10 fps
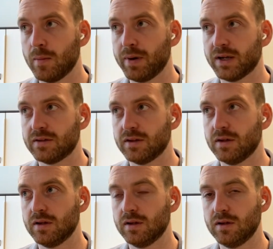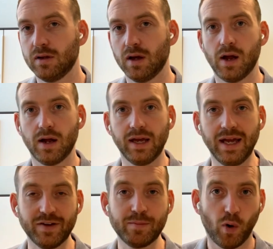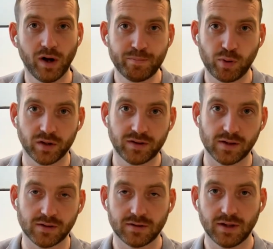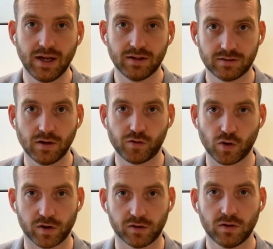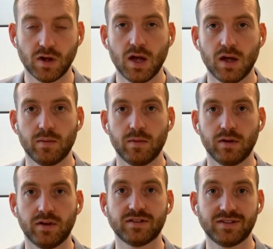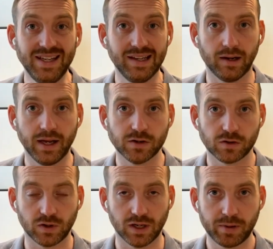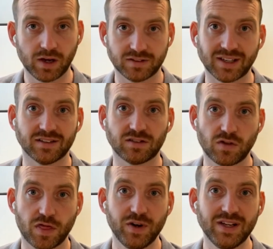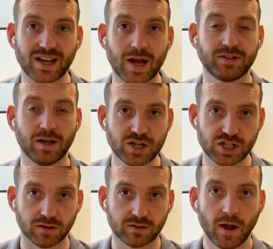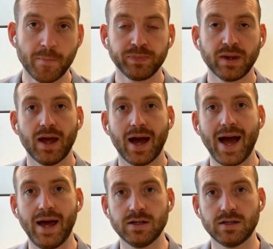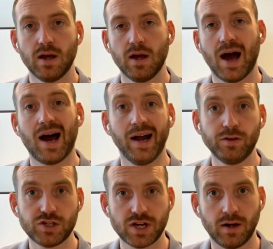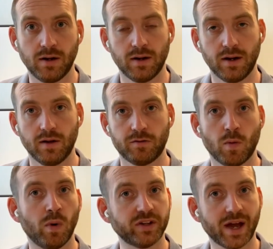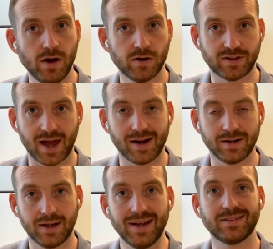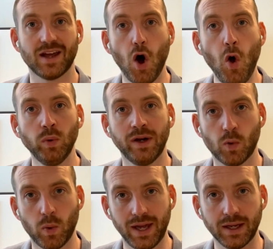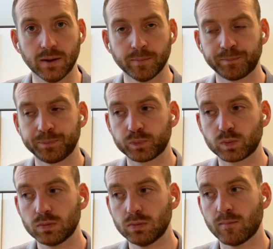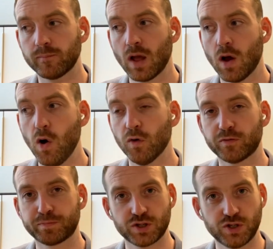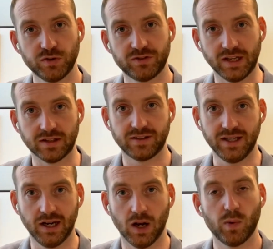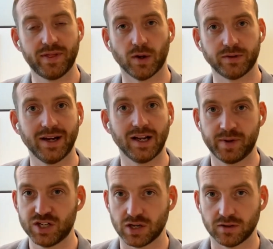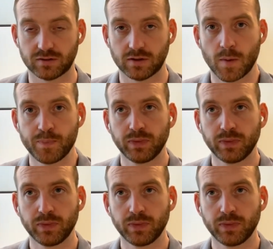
But even more important is, of course, the steel industry, because that is three times the emissions. And hydrogen, from what I understand, is the only way of producing steel without any emissions.